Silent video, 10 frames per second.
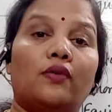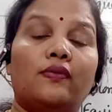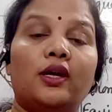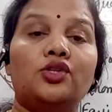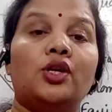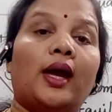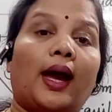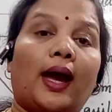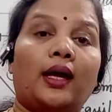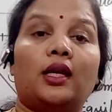which
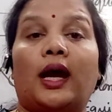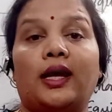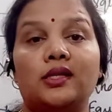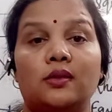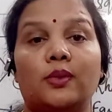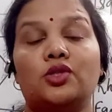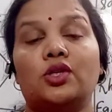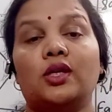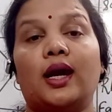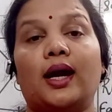and line symmetry
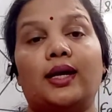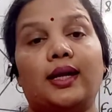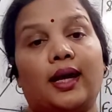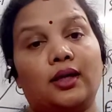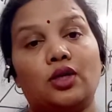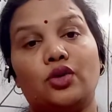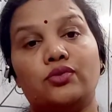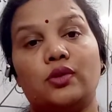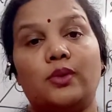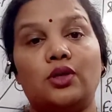and angle of
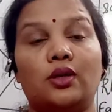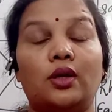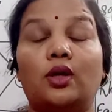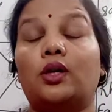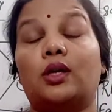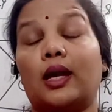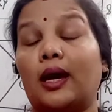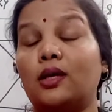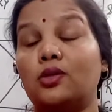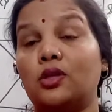
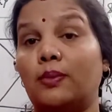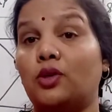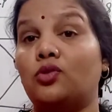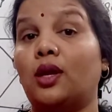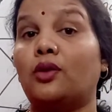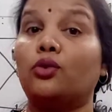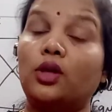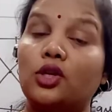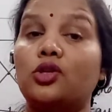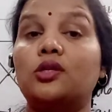line symmetry and
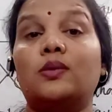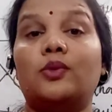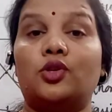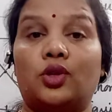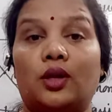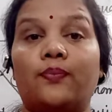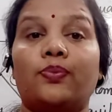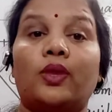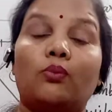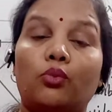rotational symmetry,
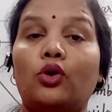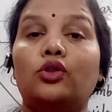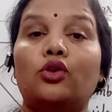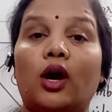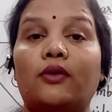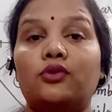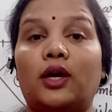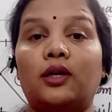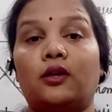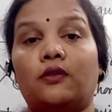both you have to
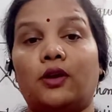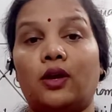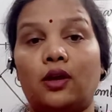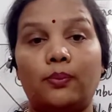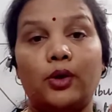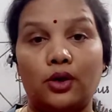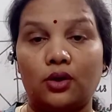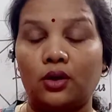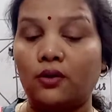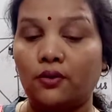identify in a
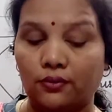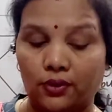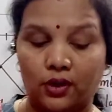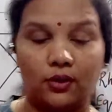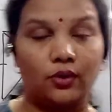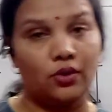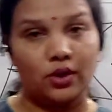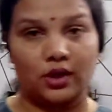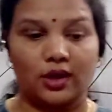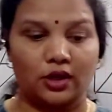particular figure.
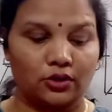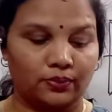Okay, thank you.